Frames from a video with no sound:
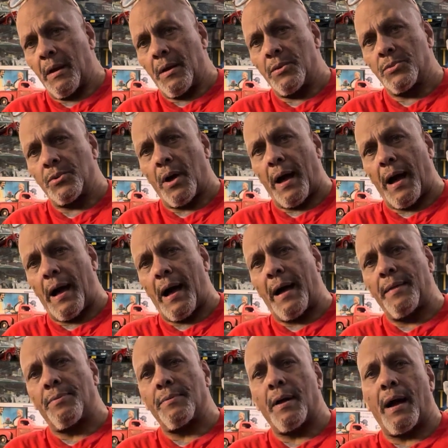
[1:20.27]
so
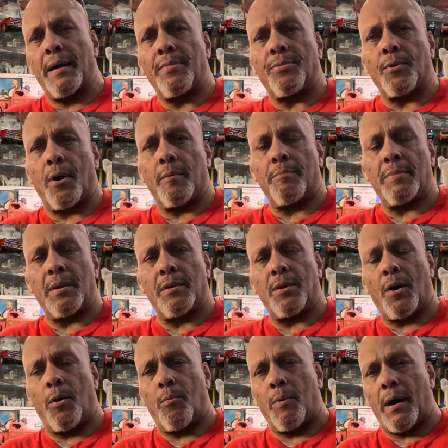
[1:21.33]
I thought,
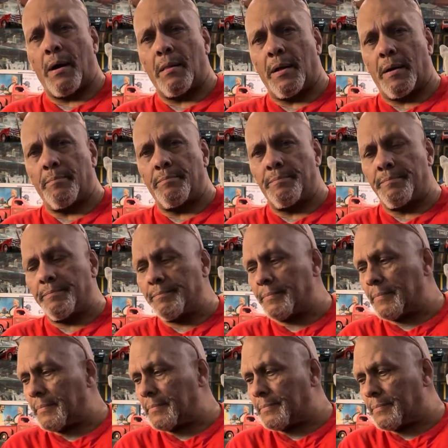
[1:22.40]
while I'm
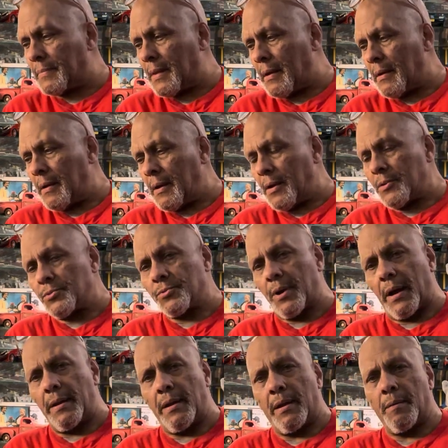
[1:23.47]

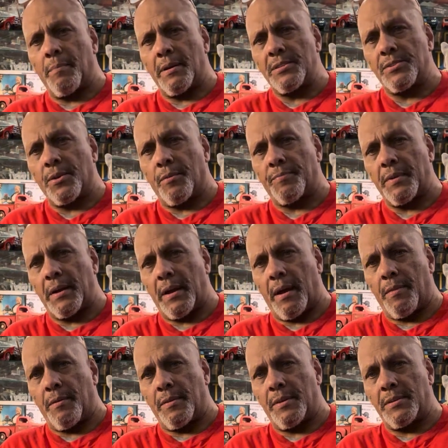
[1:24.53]
trying to get myself
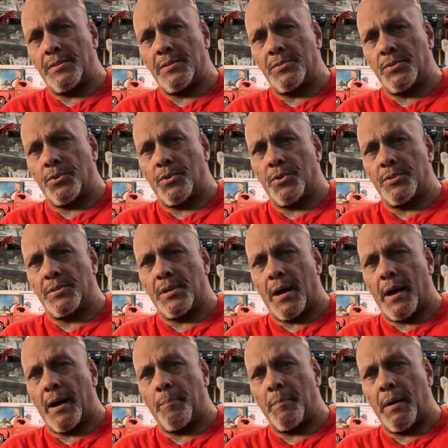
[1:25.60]
together, this is a good
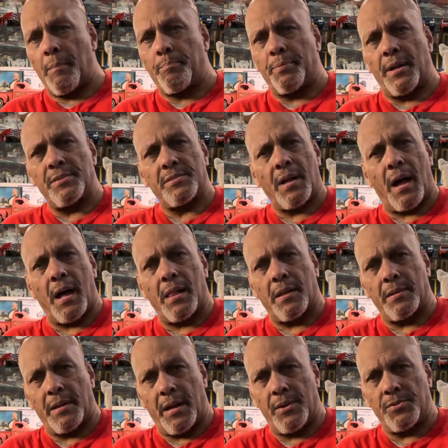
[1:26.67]
time. And plus, the
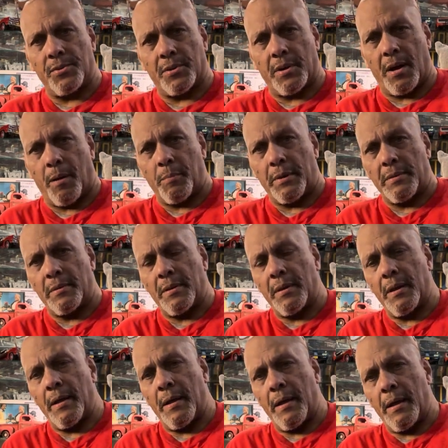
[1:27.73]
holidays are coming.
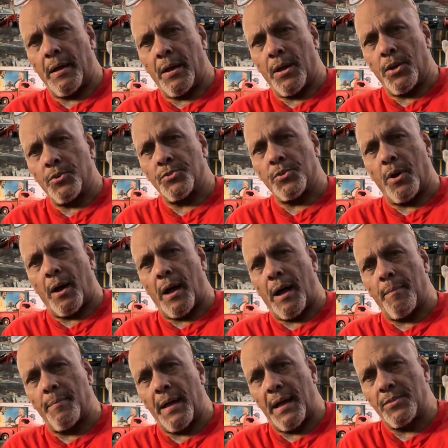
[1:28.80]
So
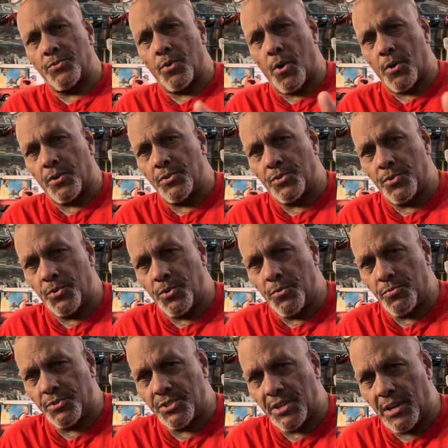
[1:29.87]
I'm not talking to you
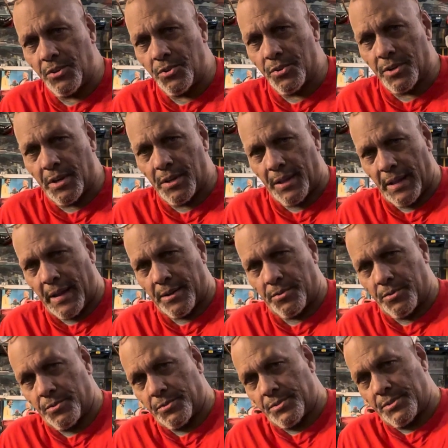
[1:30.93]
senior
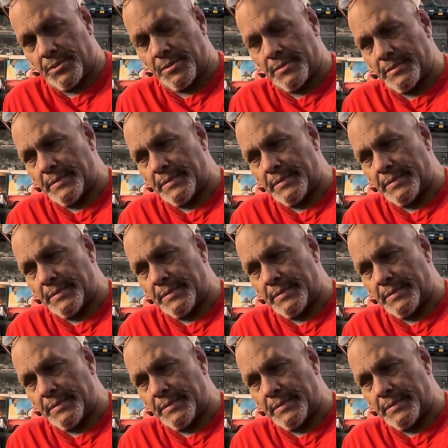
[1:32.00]
collectors,